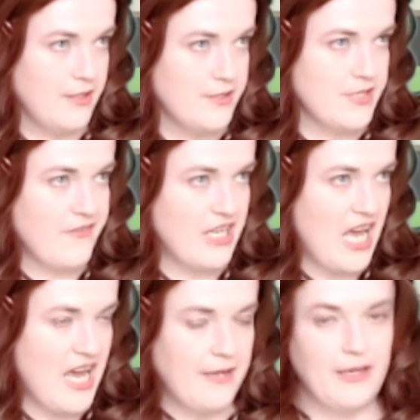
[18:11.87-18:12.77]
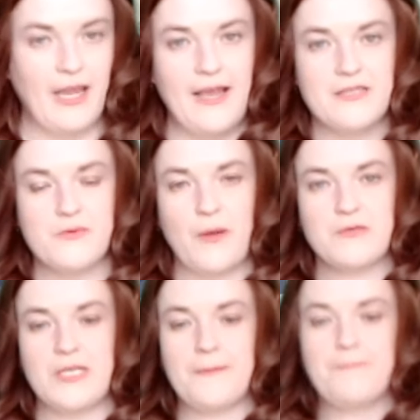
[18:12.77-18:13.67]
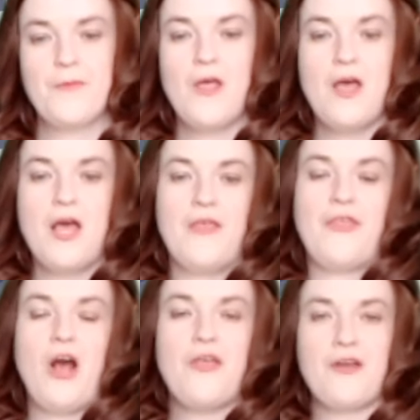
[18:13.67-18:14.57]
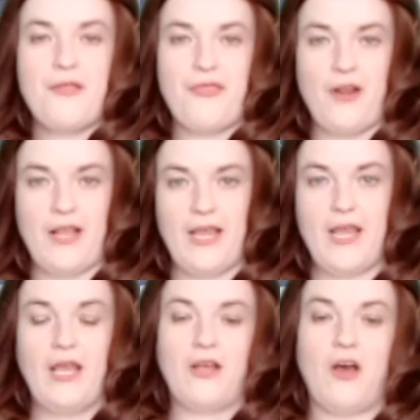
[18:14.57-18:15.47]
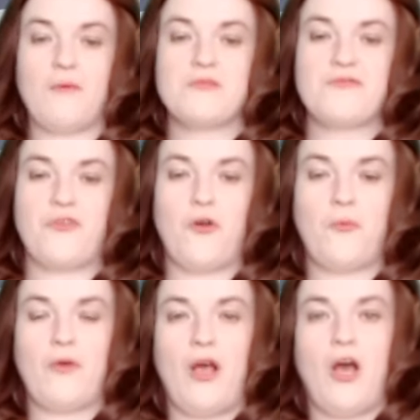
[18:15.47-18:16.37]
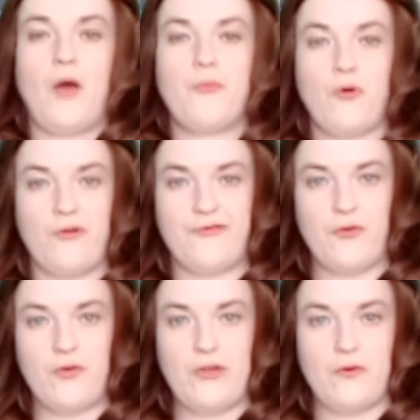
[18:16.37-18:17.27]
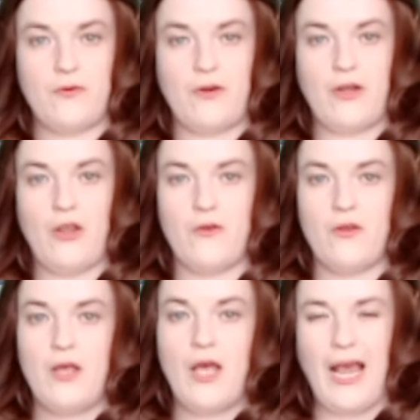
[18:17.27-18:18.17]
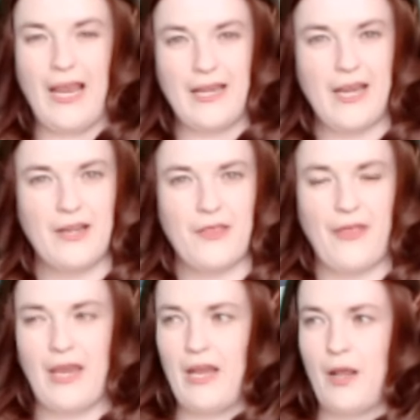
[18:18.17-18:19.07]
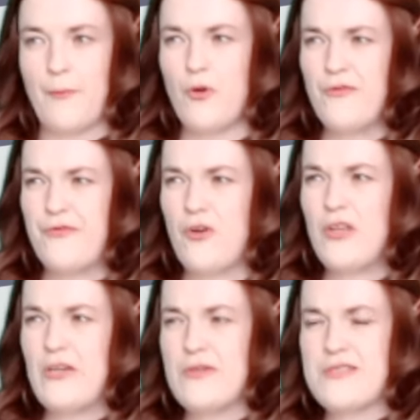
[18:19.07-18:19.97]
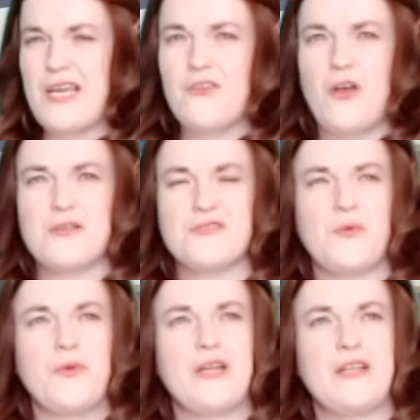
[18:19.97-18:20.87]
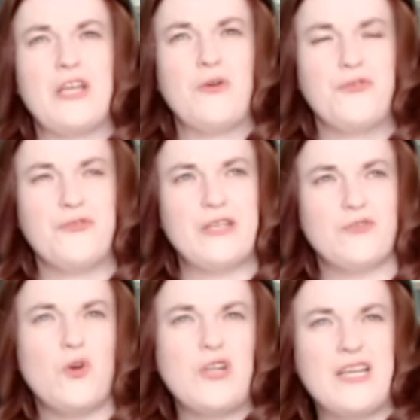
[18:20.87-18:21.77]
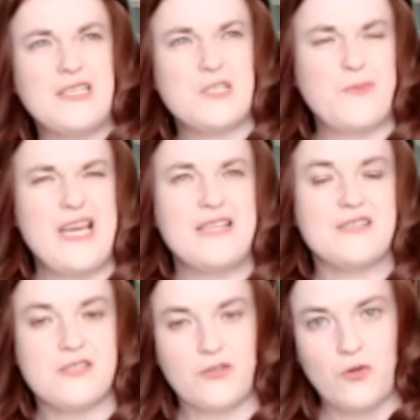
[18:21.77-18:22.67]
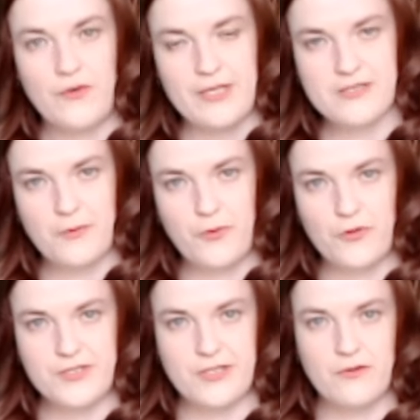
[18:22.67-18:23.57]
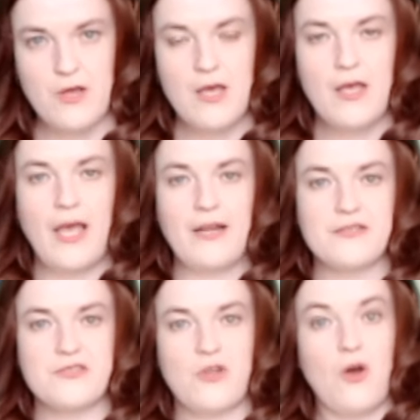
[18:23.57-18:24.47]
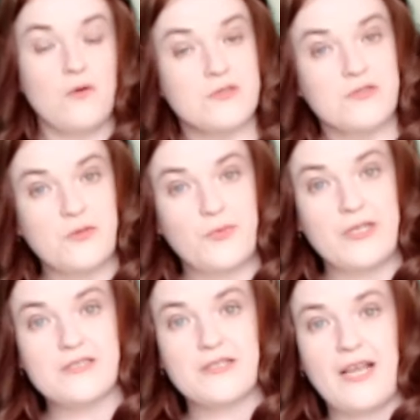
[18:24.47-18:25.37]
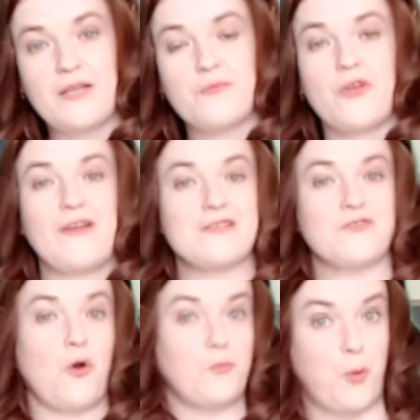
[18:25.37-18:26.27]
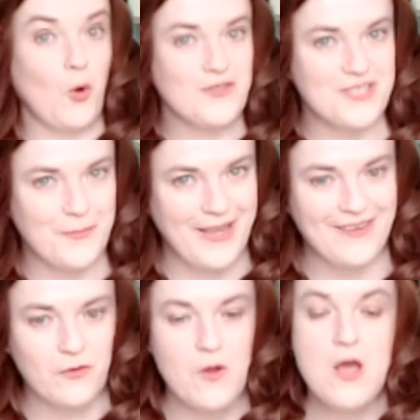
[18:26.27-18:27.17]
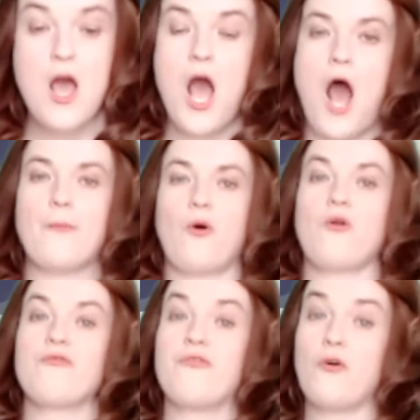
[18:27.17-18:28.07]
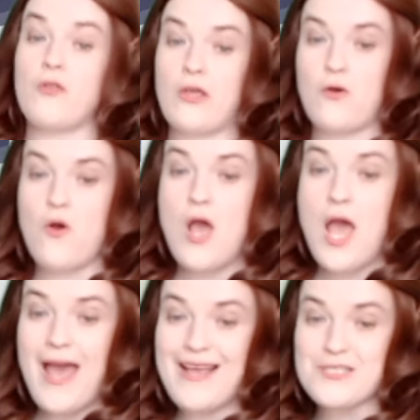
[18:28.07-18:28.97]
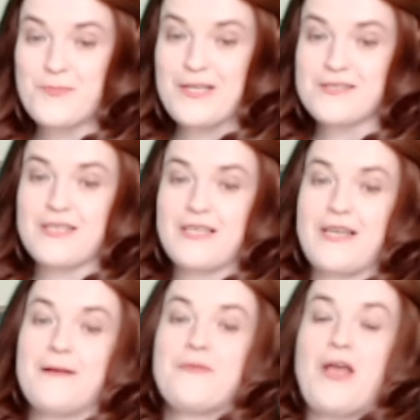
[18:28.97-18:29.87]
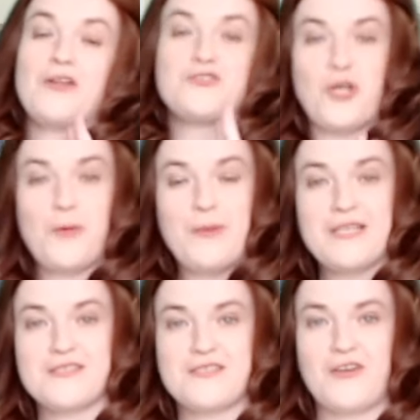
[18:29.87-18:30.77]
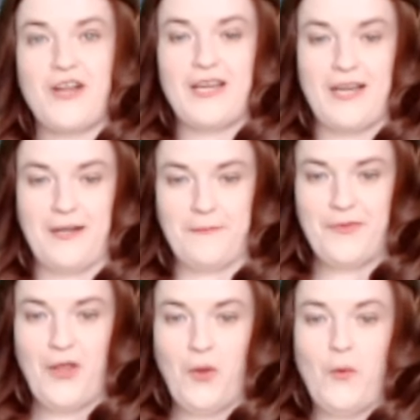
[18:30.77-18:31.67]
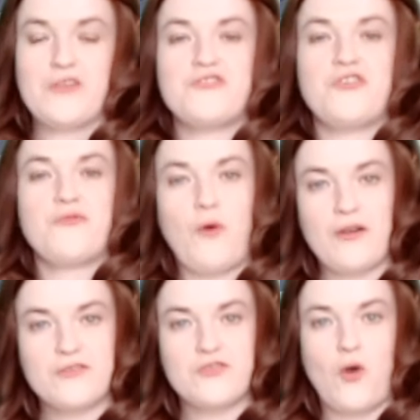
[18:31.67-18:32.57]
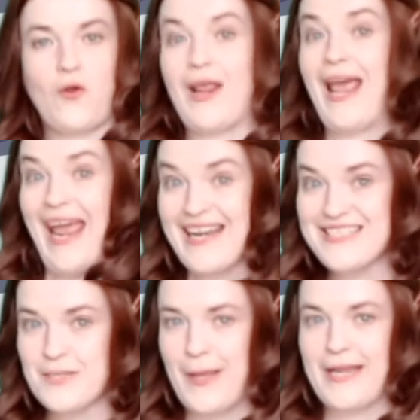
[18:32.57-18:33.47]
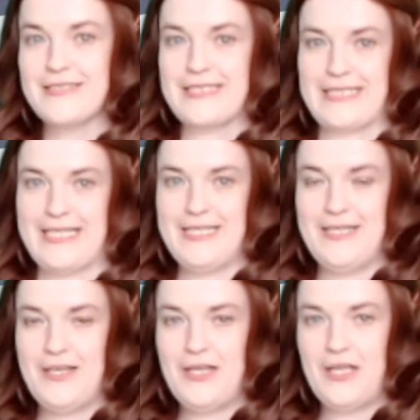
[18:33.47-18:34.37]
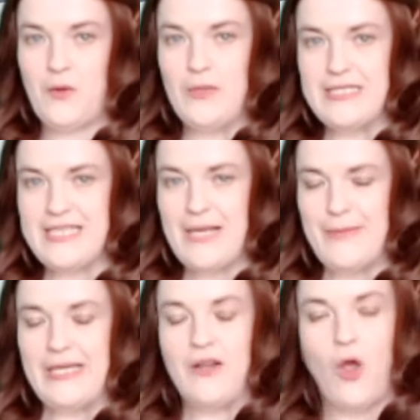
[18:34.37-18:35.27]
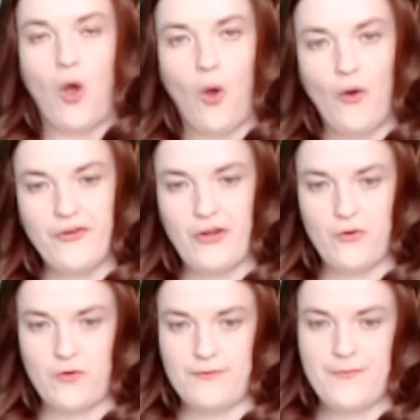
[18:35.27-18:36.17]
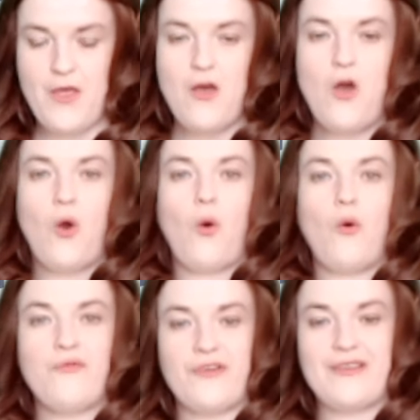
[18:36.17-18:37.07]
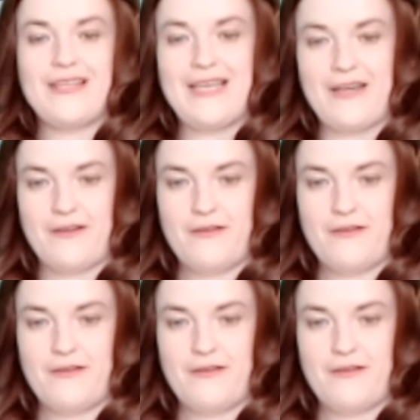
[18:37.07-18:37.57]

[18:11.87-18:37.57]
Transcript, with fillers: seventy! Yes, well done. The other thirty comes from a portfolio. Now, I can hear you thinking, a portfolio, is that not somewhere that you go through a door into space? No, that's a portal, and it's not also the place in Edinburgh, that's called Portobello. A portfolio is basically two pieces of writing which you've worked on independently, what does that mean? On your own, over the year,